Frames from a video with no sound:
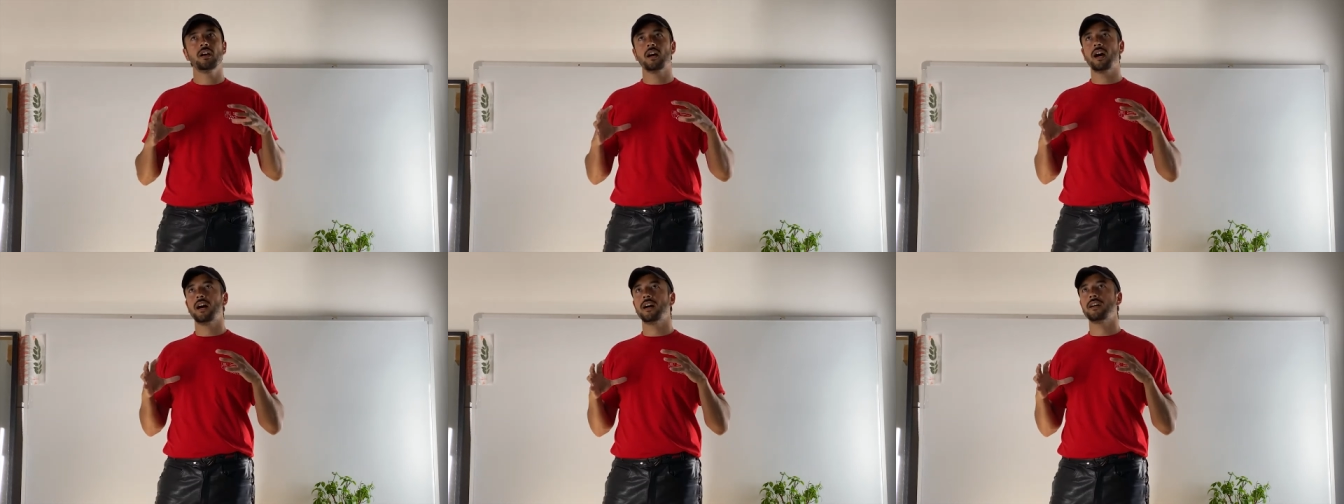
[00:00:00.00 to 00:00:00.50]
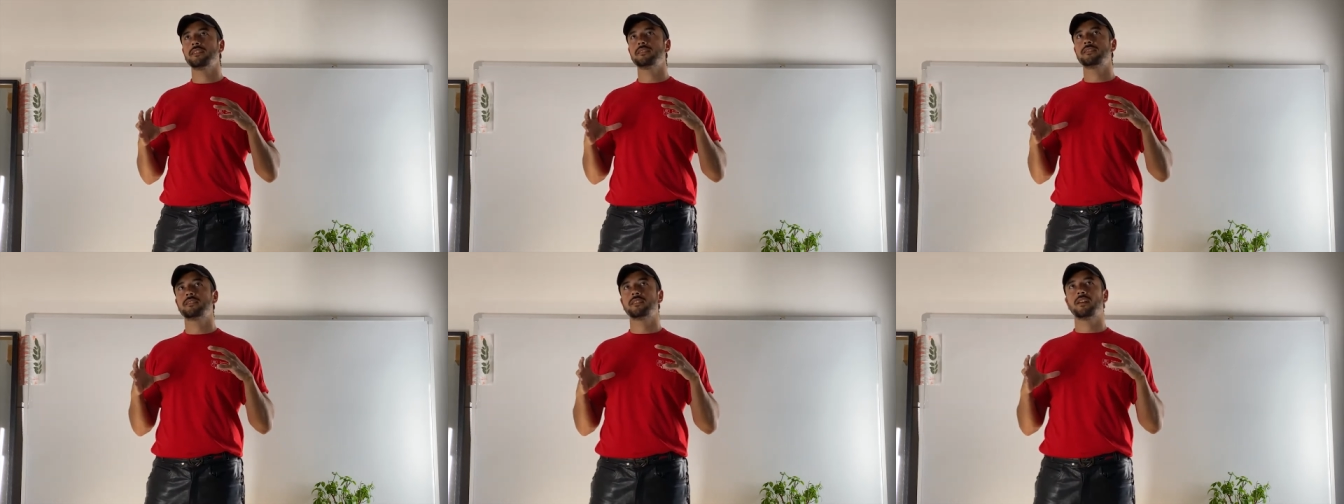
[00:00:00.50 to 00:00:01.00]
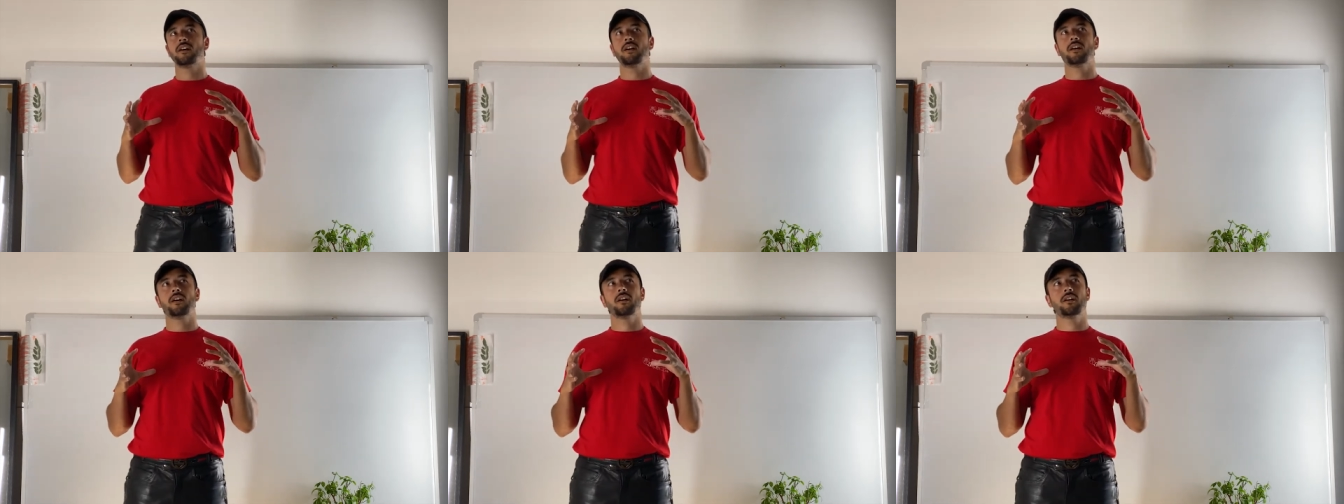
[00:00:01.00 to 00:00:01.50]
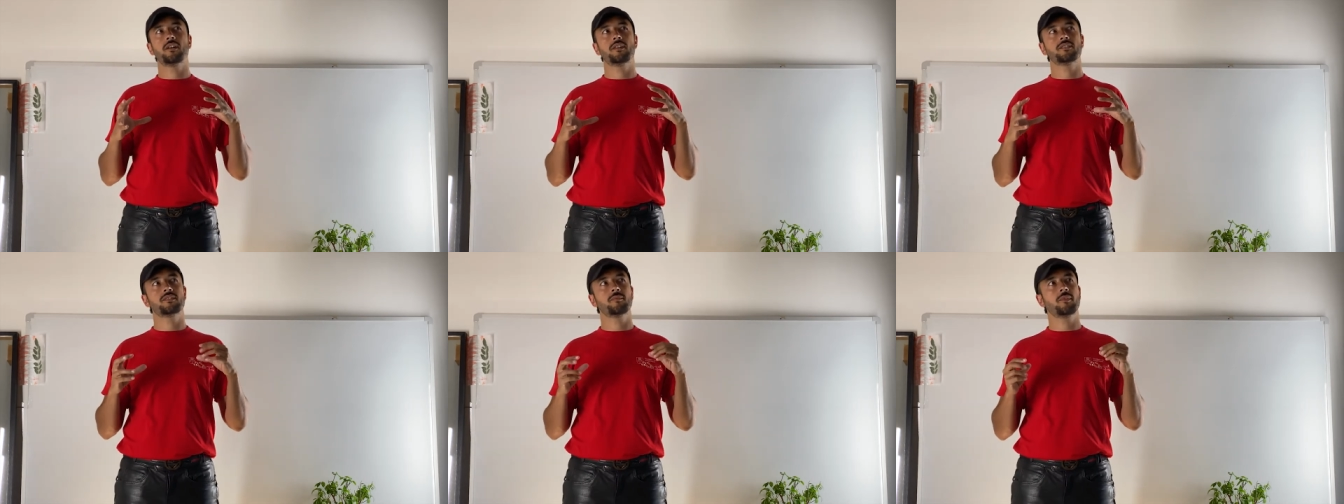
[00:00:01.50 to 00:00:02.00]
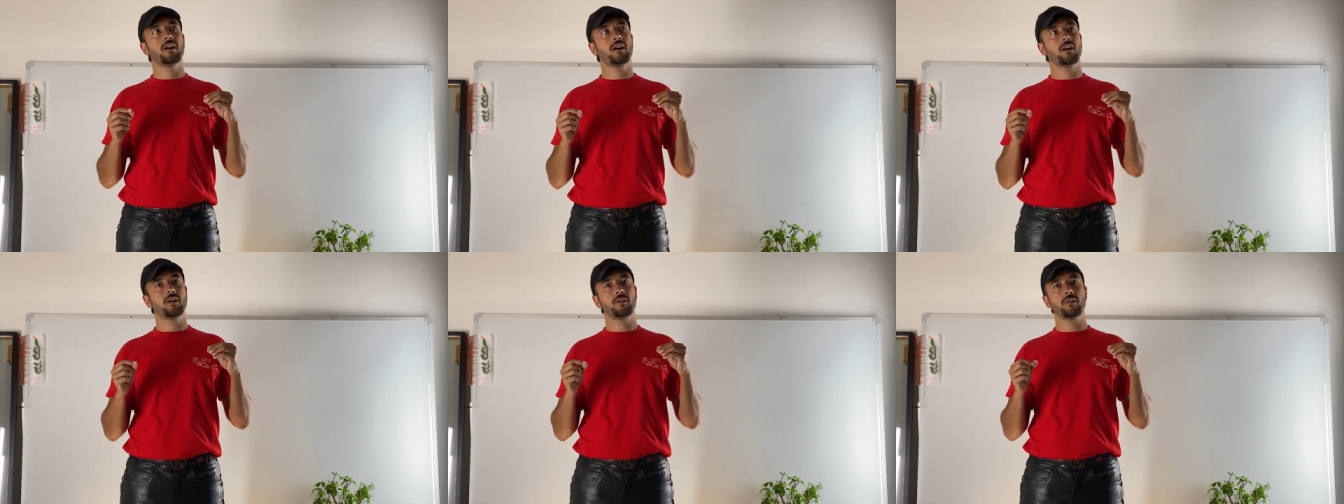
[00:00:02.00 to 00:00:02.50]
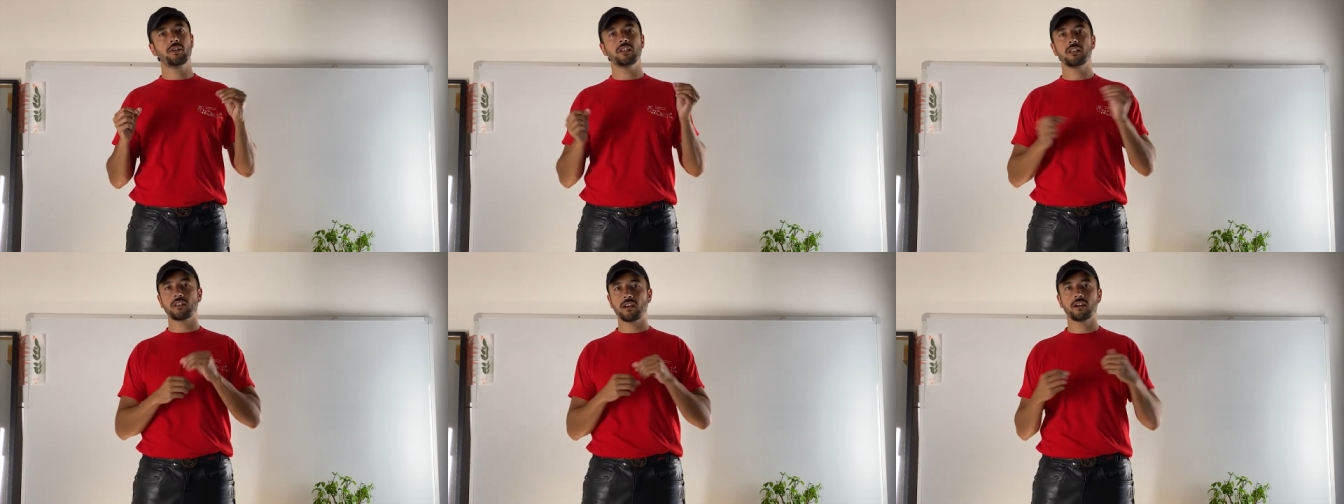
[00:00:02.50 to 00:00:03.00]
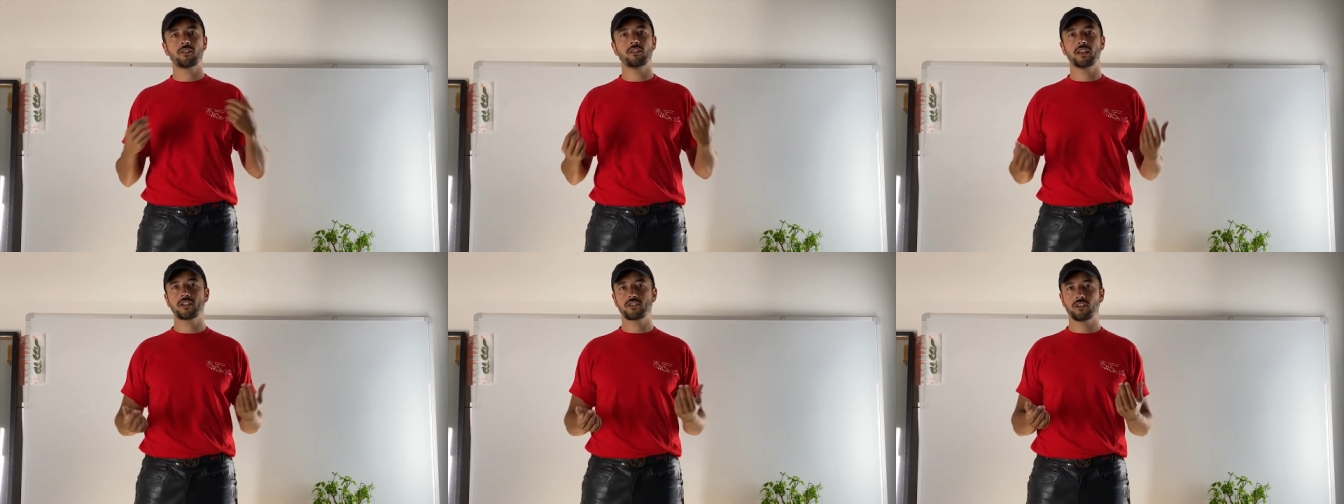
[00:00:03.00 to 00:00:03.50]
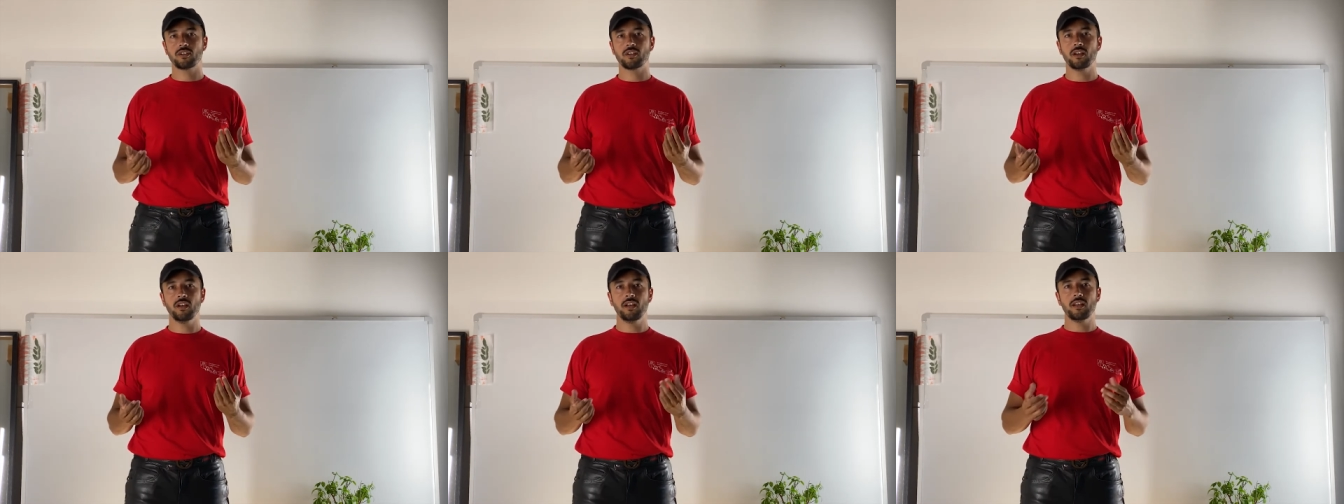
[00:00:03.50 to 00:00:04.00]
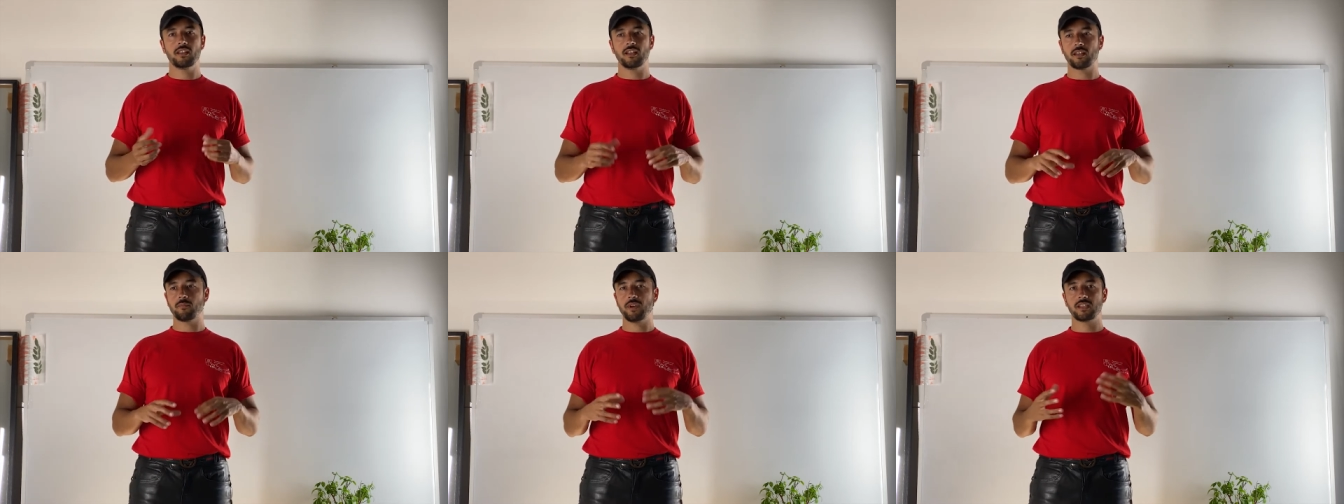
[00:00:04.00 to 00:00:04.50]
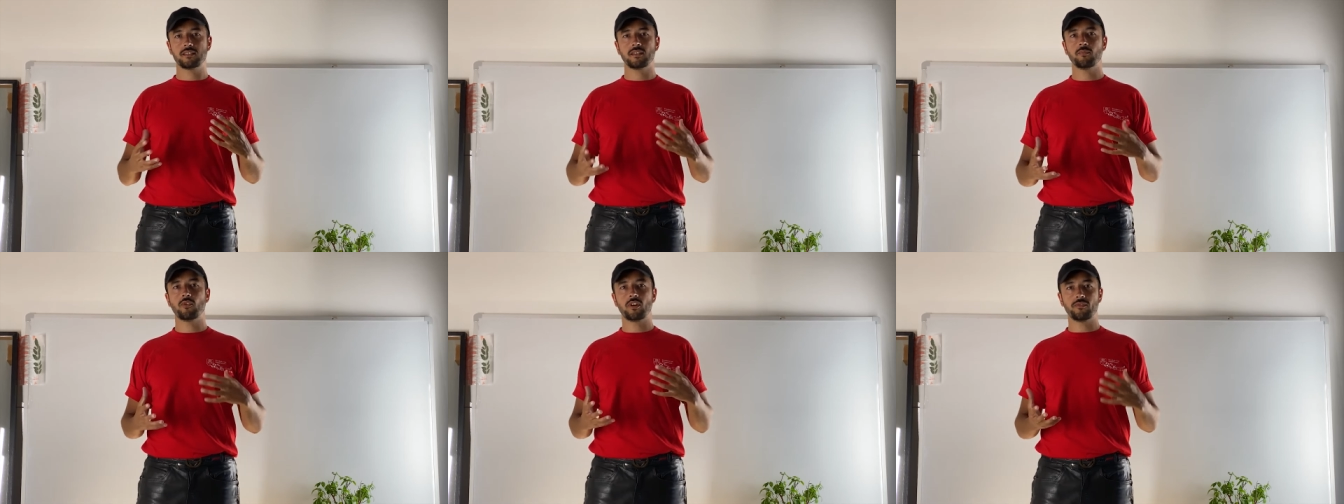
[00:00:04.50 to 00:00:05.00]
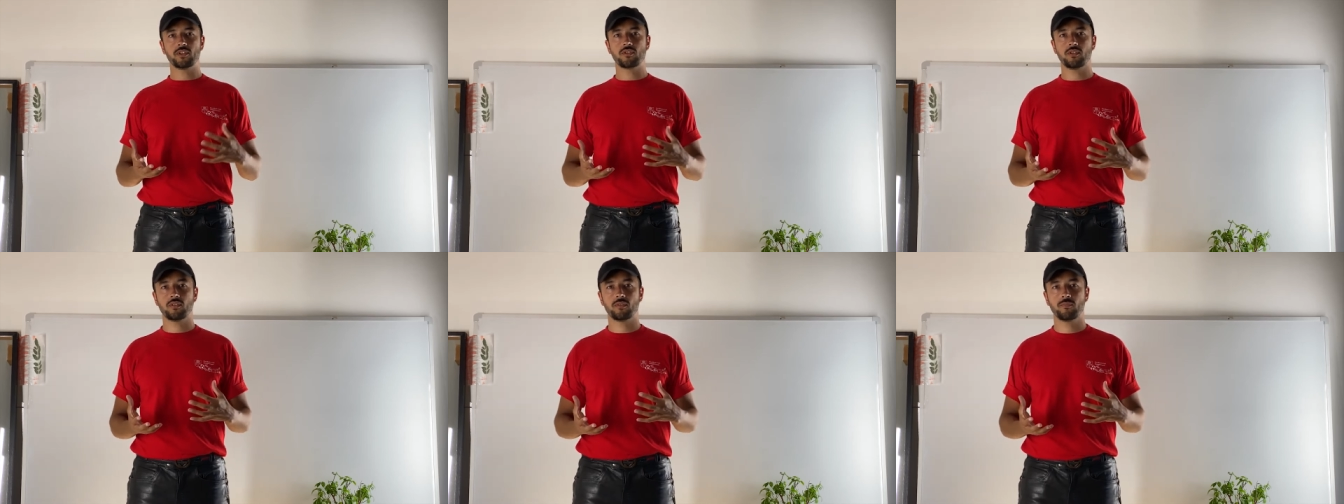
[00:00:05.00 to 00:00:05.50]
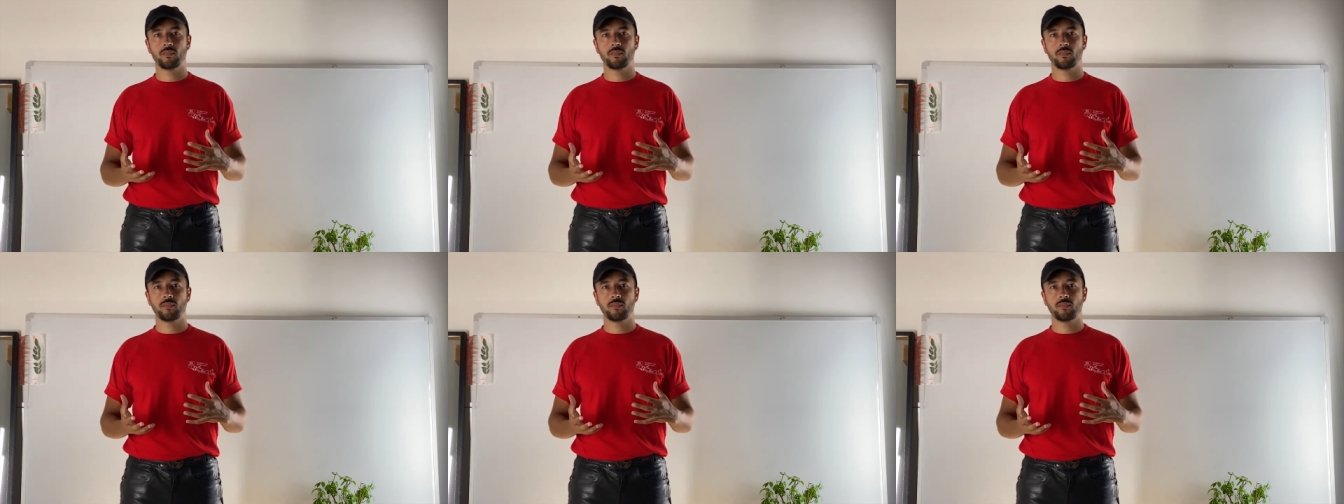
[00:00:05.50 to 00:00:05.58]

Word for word: has uh, somehow an interconnection that makes it more efficient.